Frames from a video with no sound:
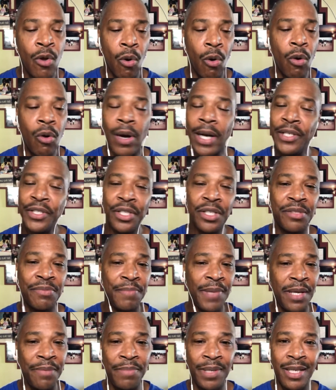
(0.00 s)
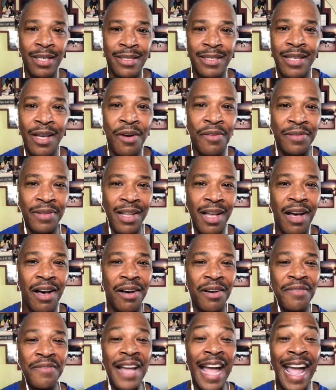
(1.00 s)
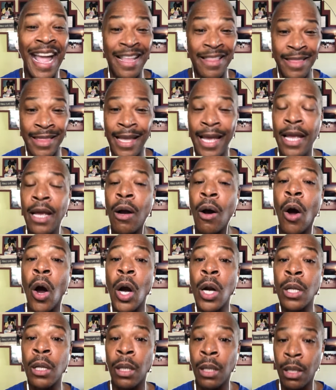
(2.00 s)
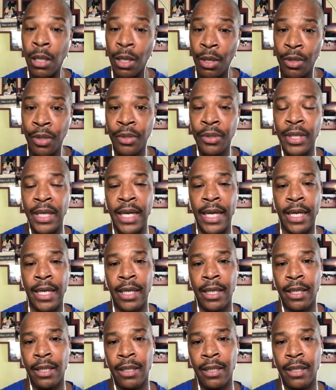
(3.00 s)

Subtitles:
Or I just may be in self-love and they are learning